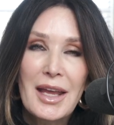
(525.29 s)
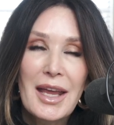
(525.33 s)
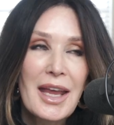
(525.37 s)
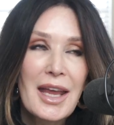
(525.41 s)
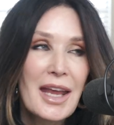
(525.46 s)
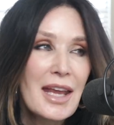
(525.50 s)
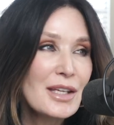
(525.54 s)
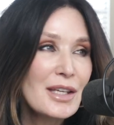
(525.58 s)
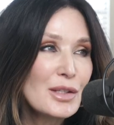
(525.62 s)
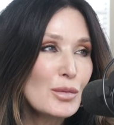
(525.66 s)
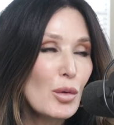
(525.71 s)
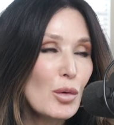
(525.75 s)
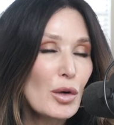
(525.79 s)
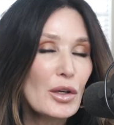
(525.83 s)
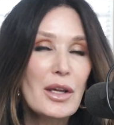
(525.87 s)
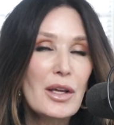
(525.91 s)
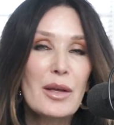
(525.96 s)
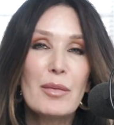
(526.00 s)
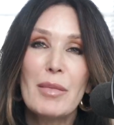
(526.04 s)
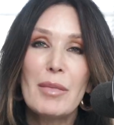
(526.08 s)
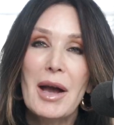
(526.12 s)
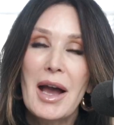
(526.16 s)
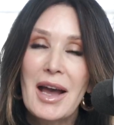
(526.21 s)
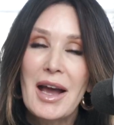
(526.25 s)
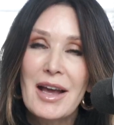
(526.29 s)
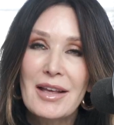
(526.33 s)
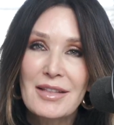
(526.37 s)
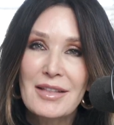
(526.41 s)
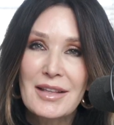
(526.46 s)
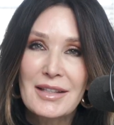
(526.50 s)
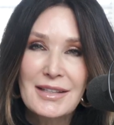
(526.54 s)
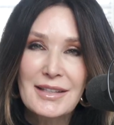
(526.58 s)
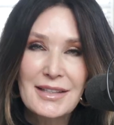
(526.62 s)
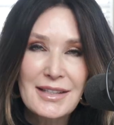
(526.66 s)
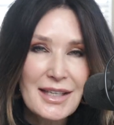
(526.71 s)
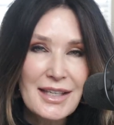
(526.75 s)
He's working behind
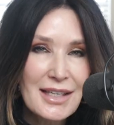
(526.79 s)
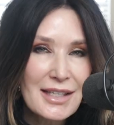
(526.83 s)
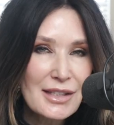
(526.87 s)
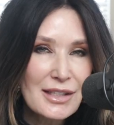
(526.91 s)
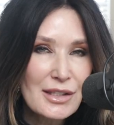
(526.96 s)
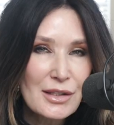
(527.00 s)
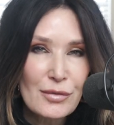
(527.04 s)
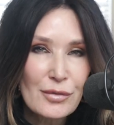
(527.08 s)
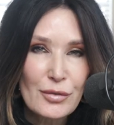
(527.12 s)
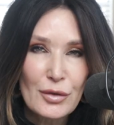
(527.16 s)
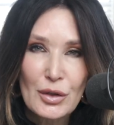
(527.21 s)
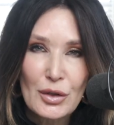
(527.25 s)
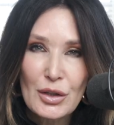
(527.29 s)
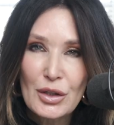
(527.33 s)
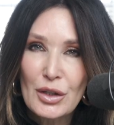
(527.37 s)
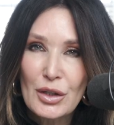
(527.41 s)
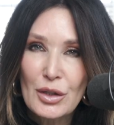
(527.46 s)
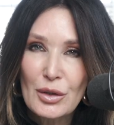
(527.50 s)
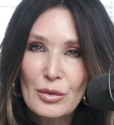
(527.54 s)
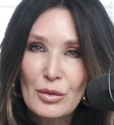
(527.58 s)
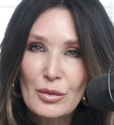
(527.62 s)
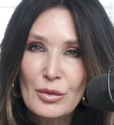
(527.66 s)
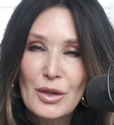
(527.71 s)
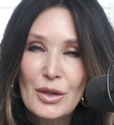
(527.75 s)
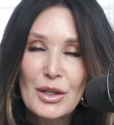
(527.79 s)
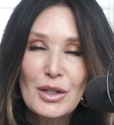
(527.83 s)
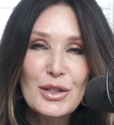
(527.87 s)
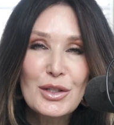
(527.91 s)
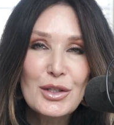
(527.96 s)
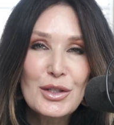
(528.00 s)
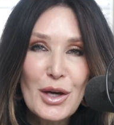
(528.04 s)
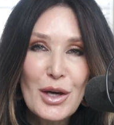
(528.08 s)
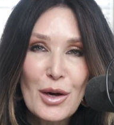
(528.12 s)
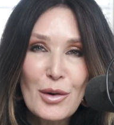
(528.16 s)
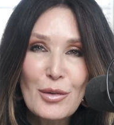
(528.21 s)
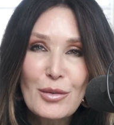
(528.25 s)
the scenes for you.
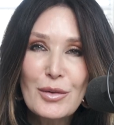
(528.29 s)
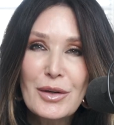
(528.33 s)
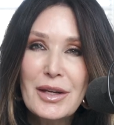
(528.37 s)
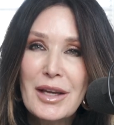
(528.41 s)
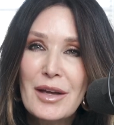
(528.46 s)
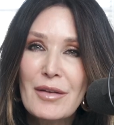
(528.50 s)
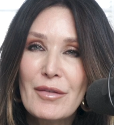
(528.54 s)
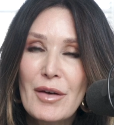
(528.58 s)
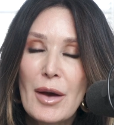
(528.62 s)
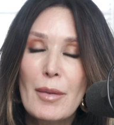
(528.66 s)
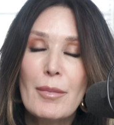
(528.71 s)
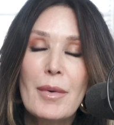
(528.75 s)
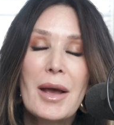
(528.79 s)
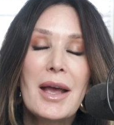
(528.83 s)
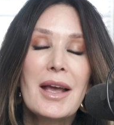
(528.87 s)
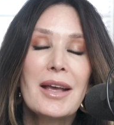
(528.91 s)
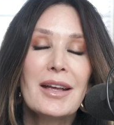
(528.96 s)
Don't give up.